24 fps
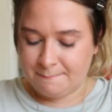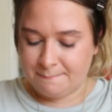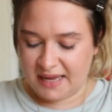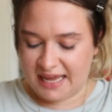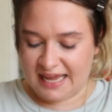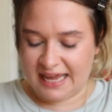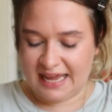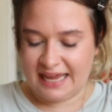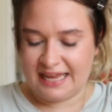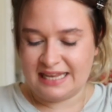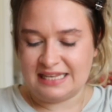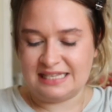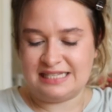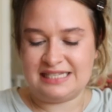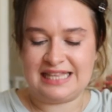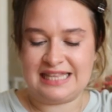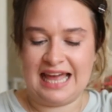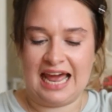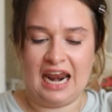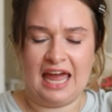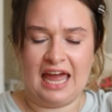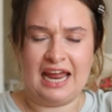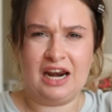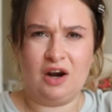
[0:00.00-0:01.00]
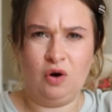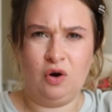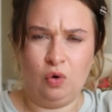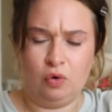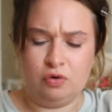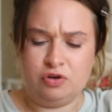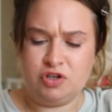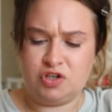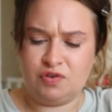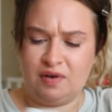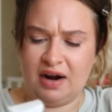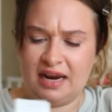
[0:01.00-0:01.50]
but it is their like
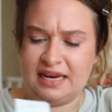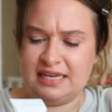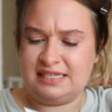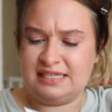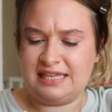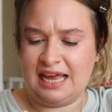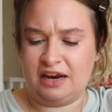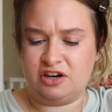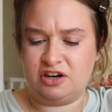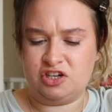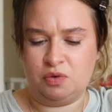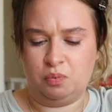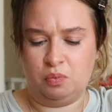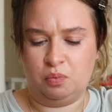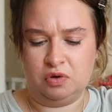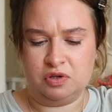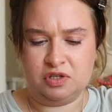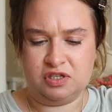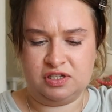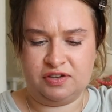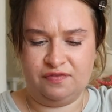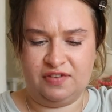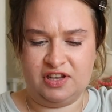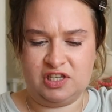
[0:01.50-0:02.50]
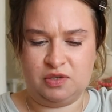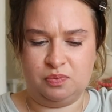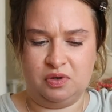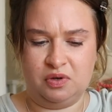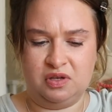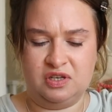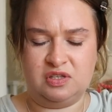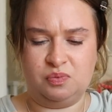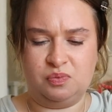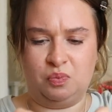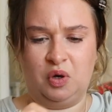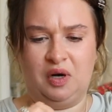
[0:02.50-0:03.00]
lingerie section one. So this
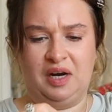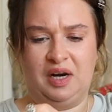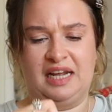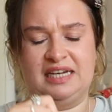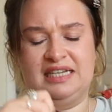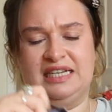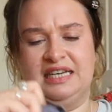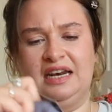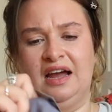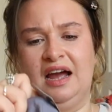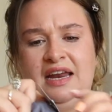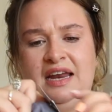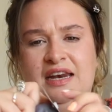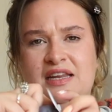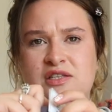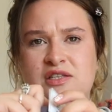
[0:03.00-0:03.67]
was $1.99,